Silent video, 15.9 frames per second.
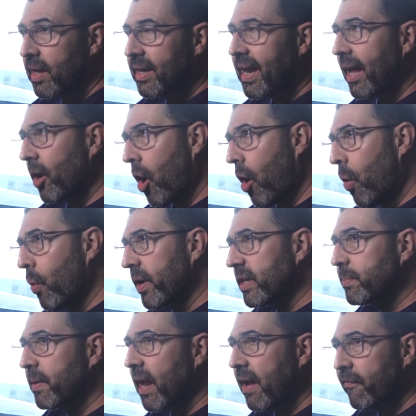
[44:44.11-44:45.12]
not always,
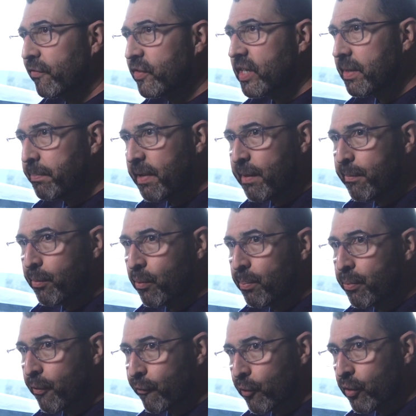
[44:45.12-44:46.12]
but I've seen people
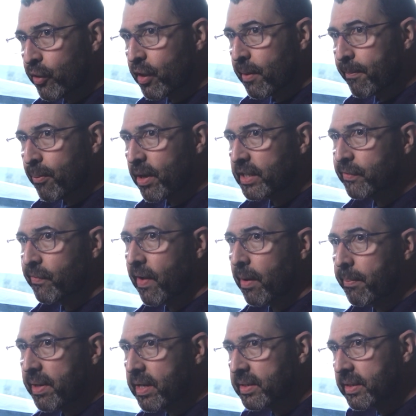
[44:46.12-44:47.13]
prefer the compressed file
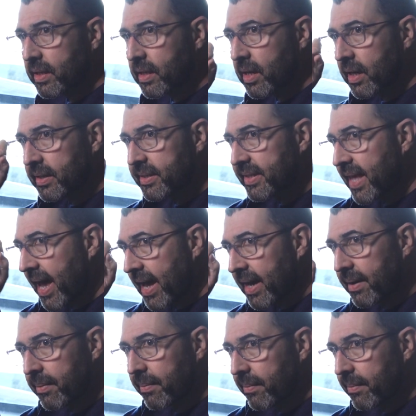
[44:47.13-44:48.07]
because it cuts that,